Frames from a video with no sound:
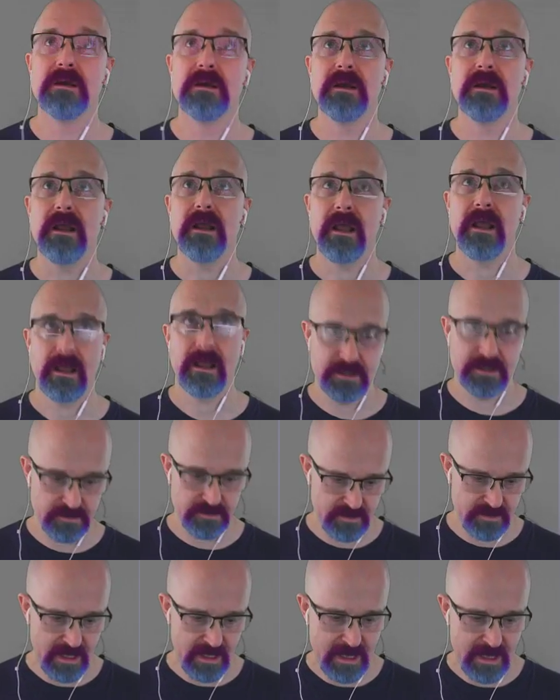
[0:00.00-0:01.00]
and do
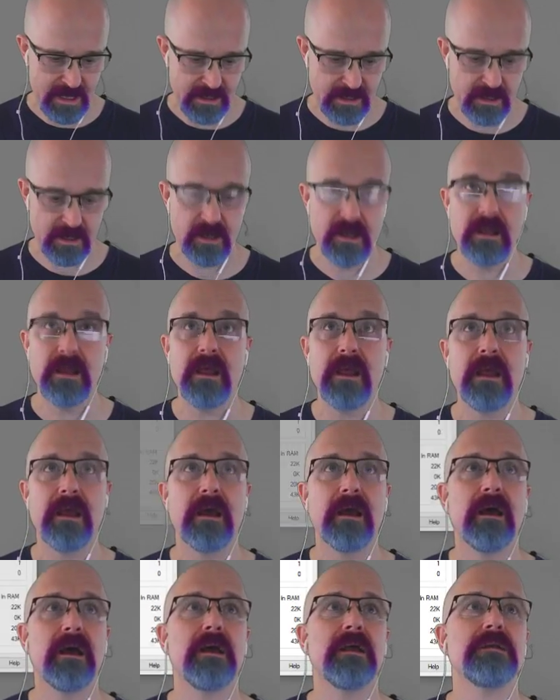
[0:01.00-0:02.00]
that.
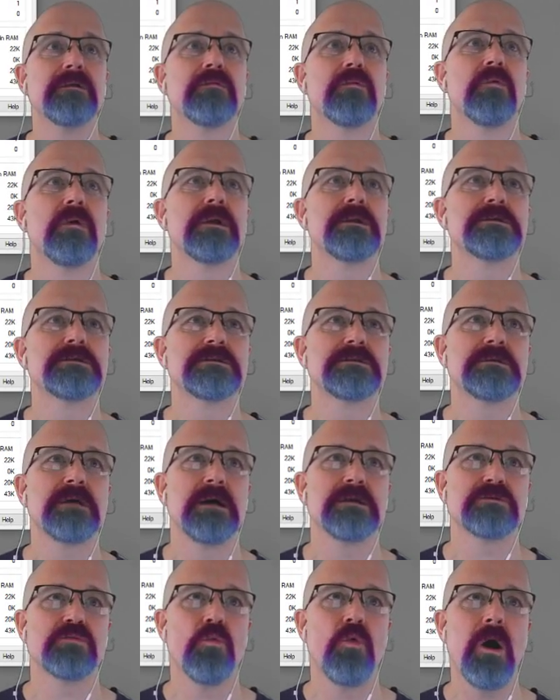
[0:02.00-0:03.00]
And what is the
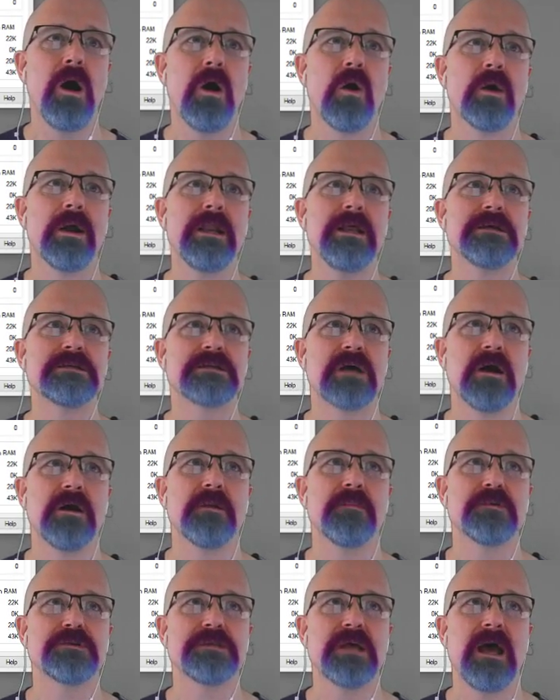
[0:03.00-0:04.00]
size? Whoa, it is
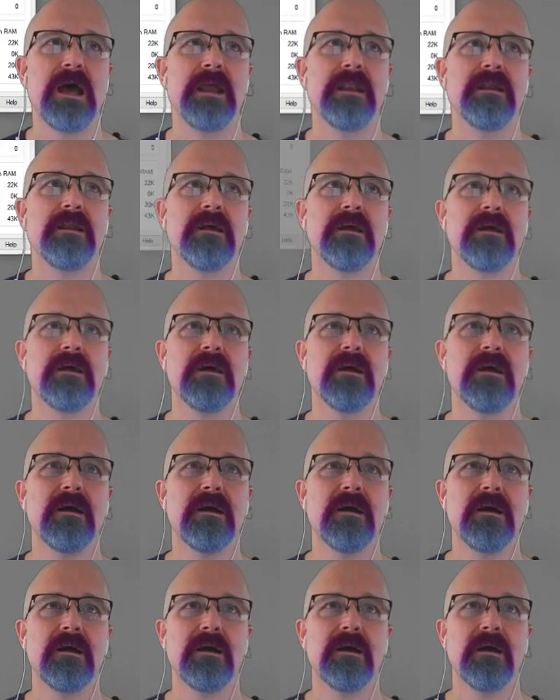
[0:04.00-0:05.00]
100%.
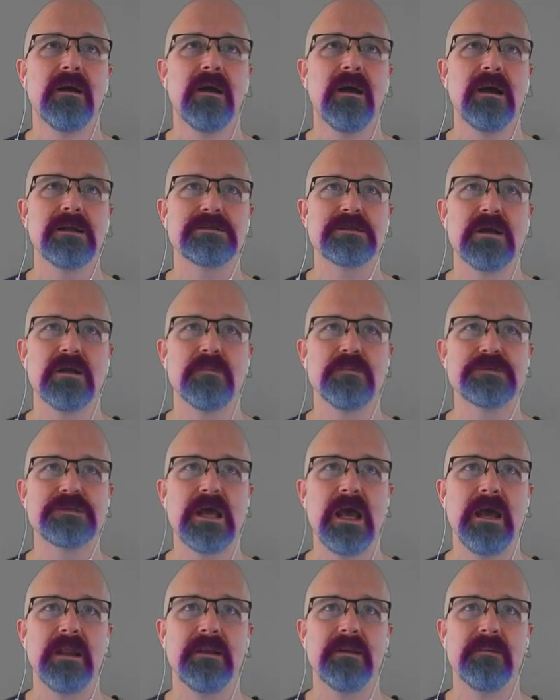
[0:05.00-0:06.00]
That's
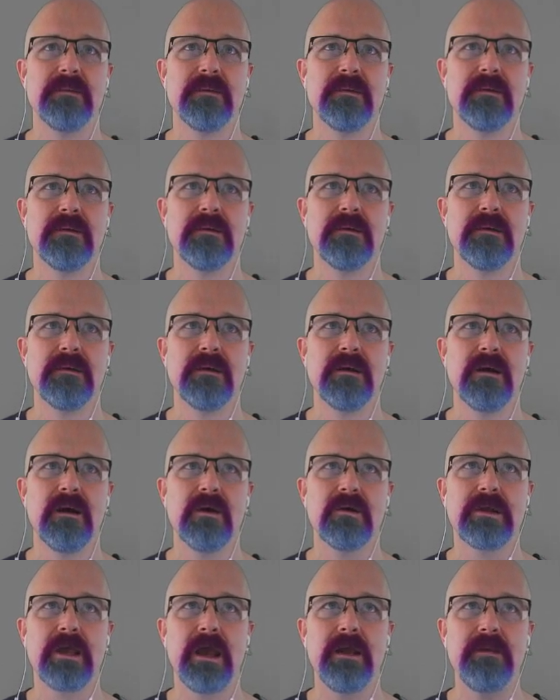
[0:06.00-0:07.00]
100%. Okay.